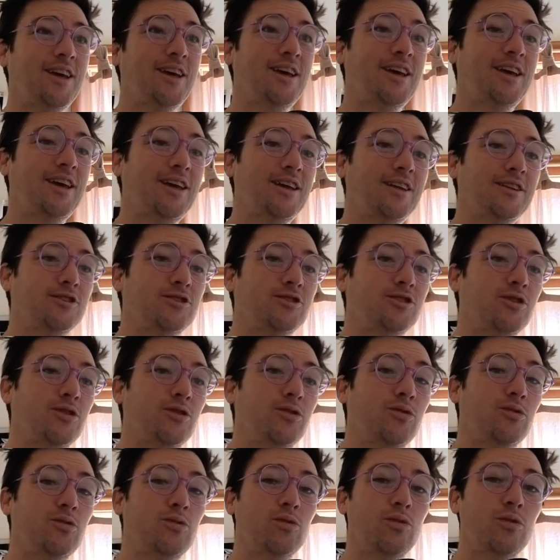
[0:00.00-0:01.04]
And
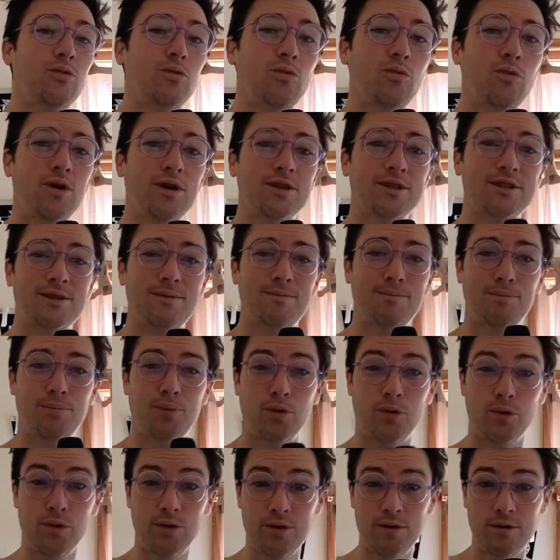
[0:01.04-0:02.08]
so what's
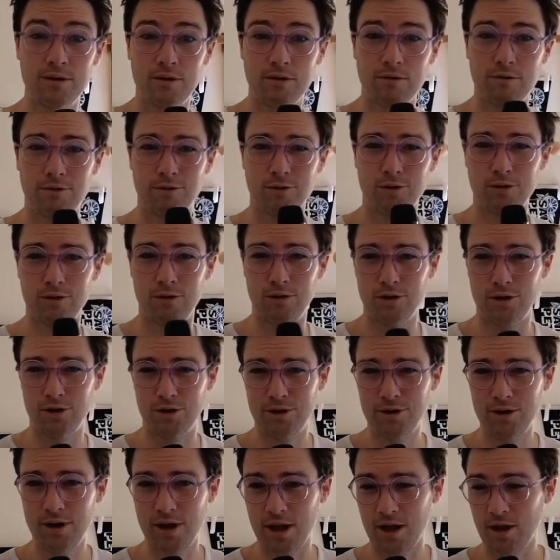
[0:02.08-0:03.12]
important for
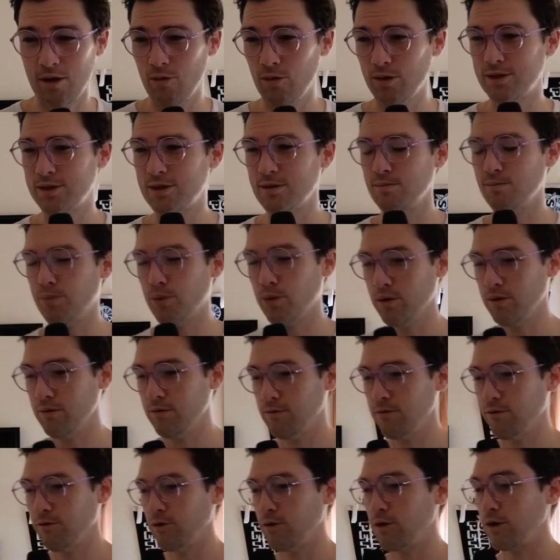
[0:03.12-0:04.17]
learning, what's important
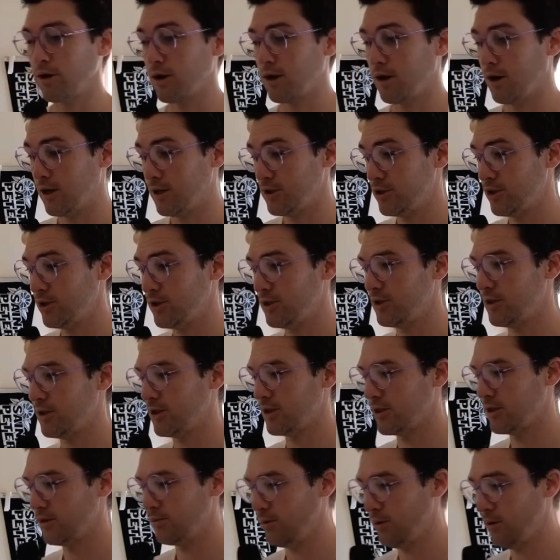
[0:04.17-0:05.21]
for a conscious
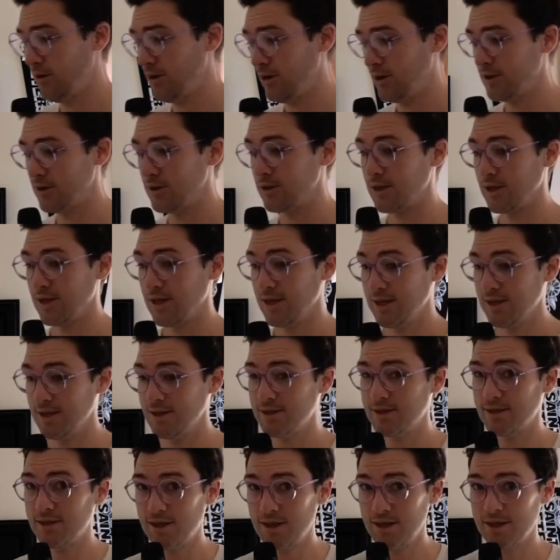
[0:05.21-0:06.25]
experience
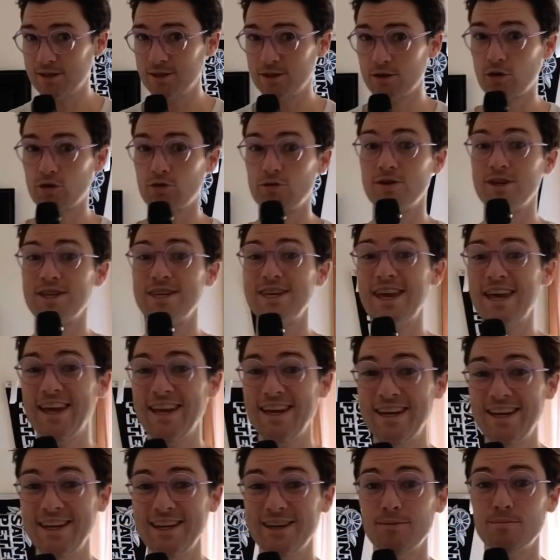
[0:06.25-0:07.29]
is this
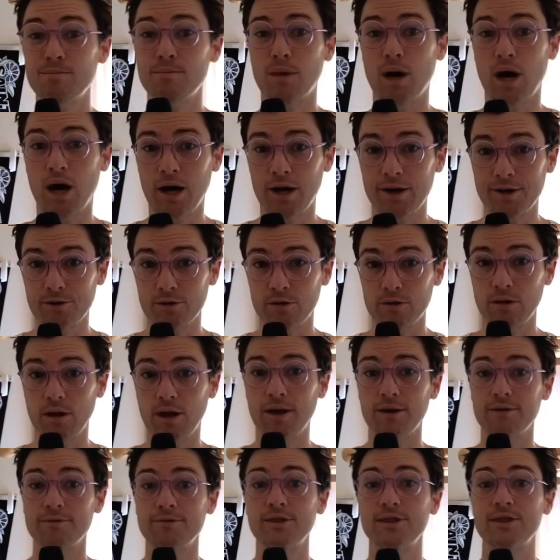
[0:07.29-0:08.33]
created model
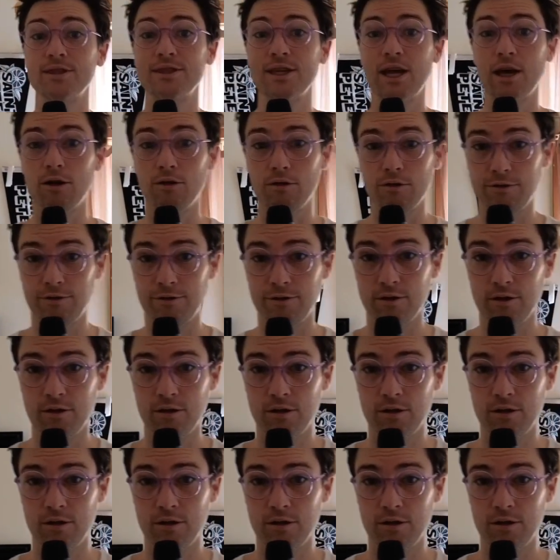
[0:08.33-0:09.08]
of self.